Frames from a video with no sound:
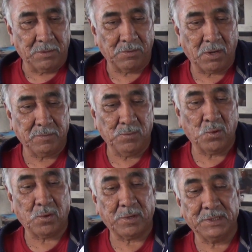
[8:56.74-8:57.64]
Ron
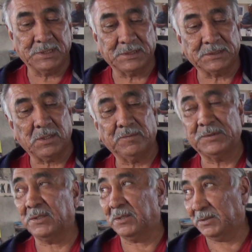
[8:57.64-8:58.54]
Moore, he's a
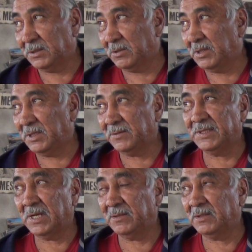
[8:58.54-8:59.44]
sculptor also. He lives
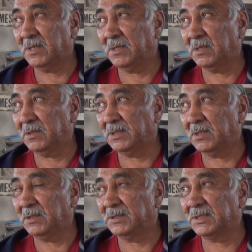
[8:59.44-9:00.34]
down
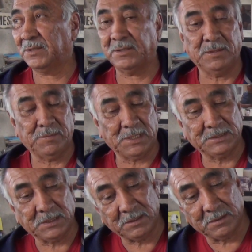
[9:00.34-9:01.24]
in southern New
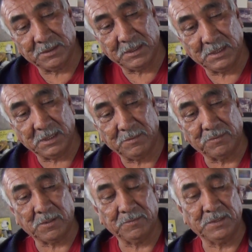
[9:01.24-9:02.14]
Mexico. He
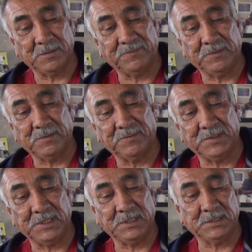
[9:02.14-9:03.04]
brought me a few of
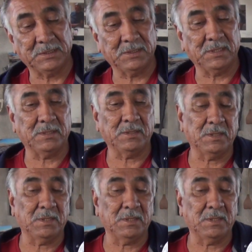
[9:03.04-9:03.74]
these, and